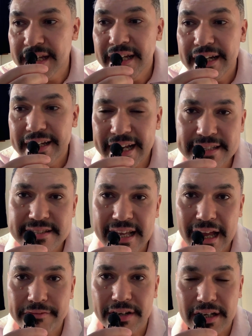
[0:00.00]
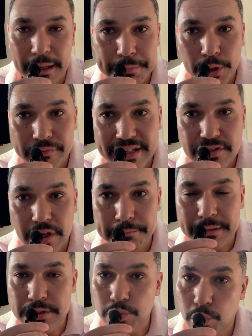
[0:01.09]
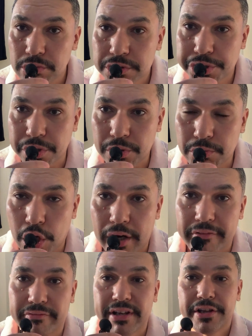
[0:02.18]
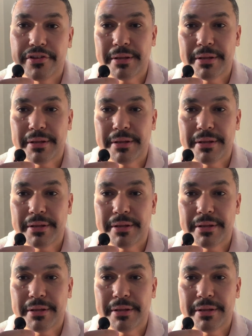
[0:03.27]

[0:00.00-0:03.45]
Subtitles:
Let's have a couple of examples also of